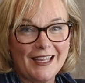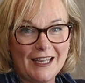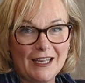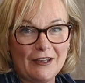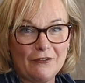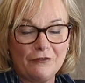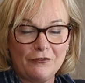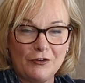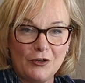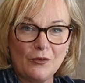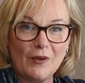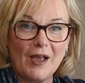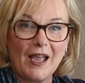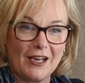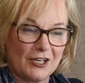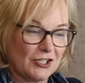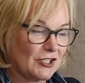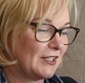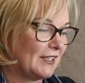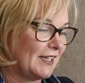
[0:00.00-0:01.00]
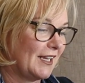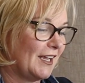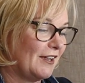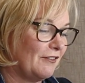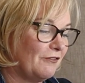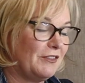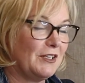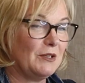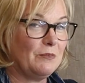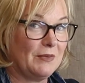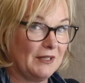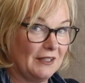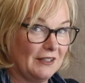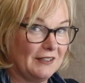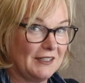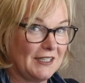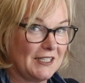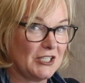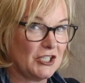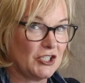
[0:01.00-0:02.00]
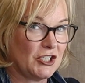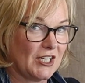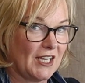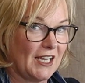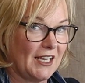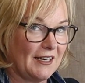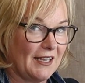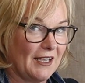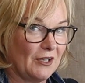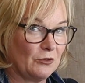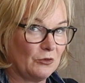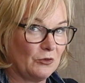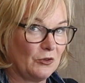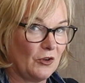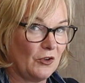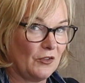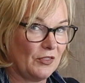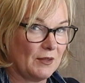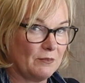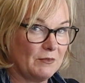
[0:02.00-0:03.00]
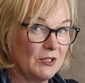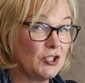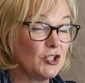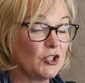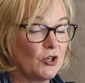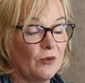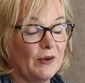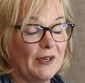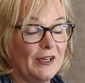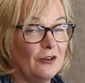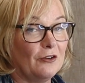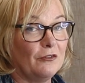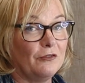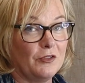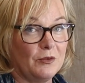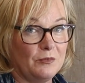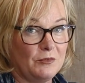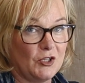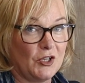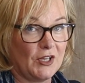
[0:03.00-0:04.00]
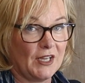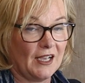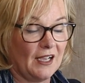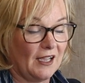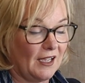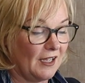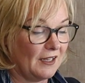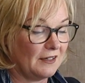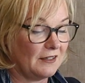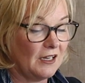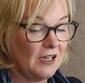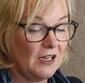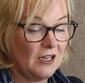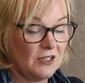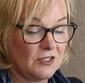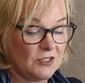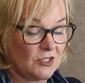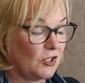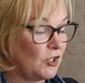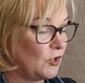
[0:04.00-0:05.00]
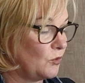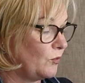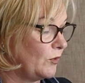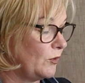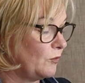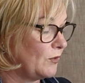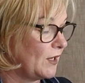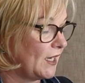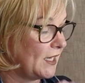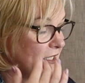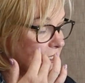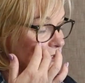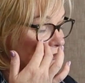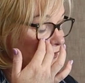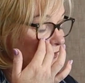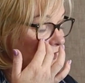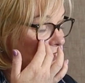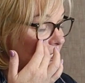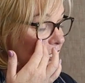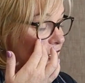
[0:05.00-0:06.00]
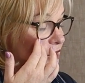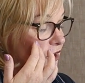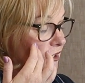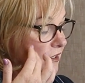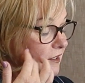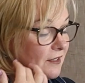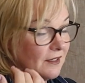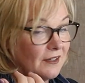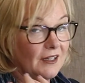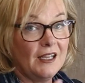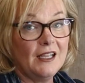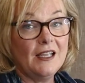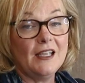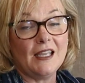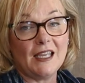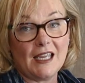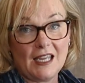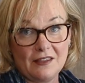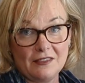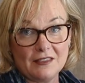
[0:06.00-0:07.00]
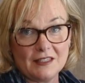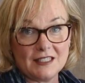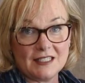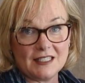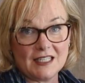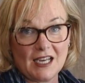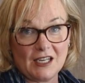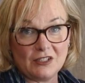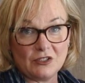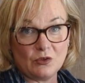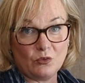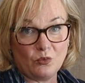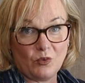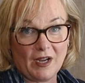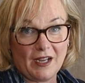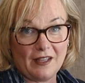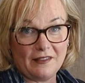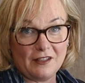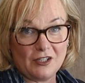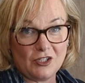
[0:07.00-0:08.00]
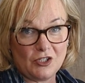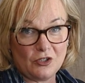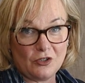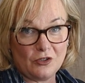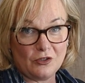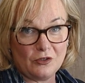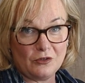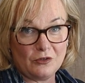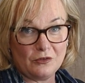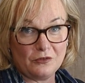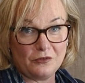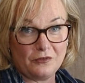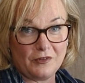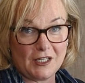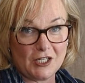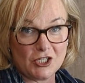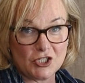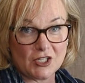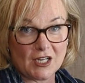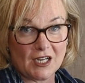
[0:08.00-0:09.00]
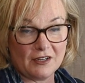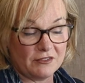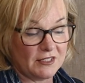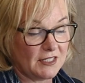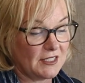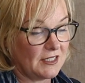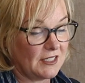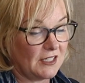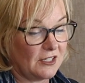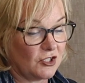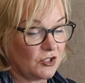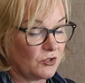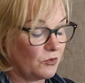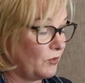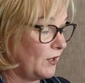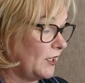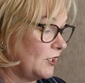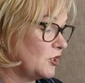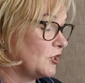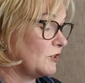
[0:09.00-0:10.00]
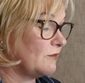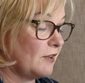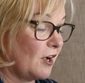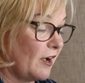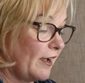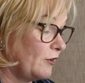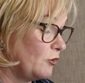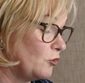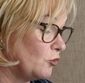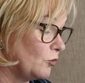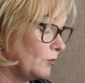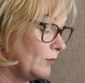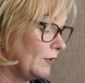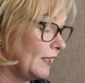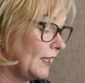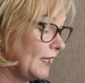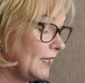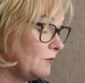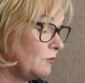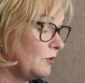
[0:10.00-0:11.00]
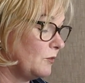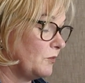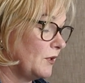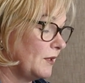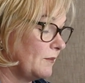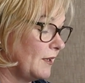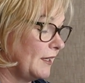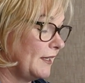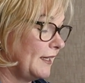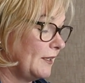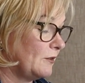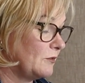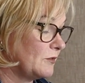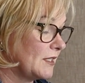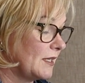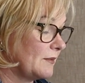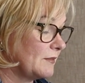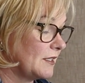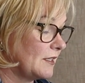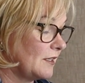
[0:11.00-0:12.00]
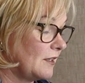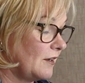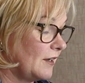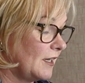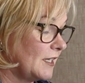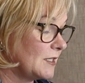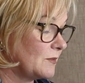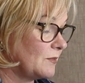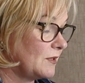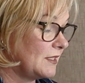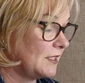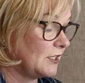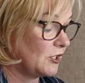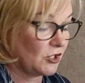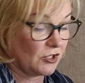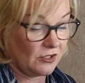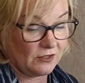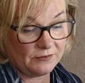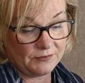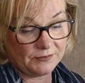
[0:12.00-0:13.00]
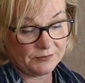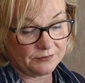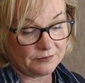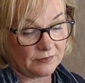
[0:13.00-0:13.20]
if you actually have the ability to chain out or not. The majority of them you can't. So you will need to finish it in the standard way that you finish Coverstitch, which I normally would bring my needles up to the highest position,